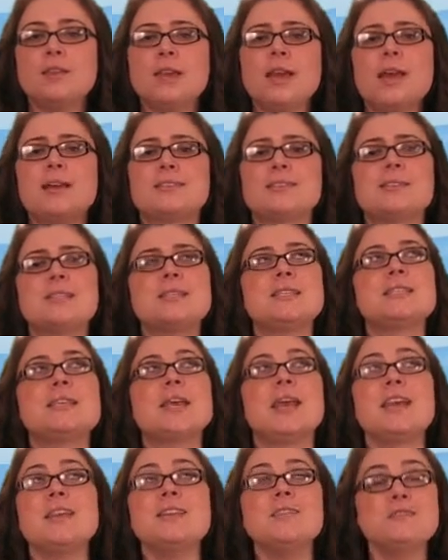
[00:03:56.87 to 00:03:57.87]
Yes, this is
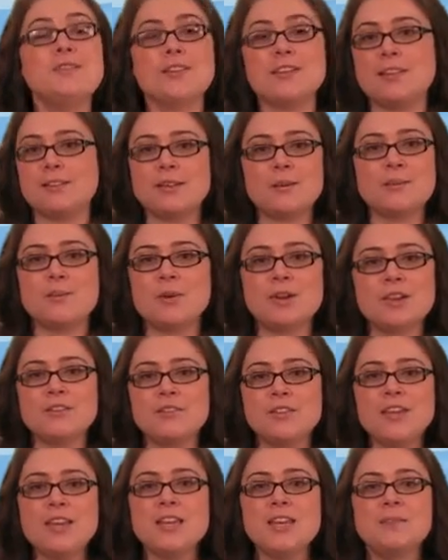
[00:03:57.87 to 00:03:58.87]
infinitely more
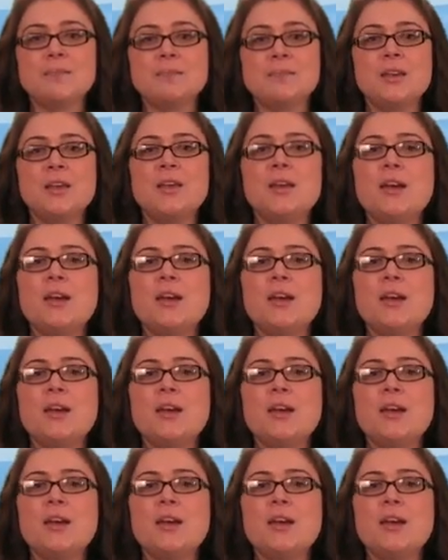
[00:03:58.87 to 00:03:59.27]
convenient.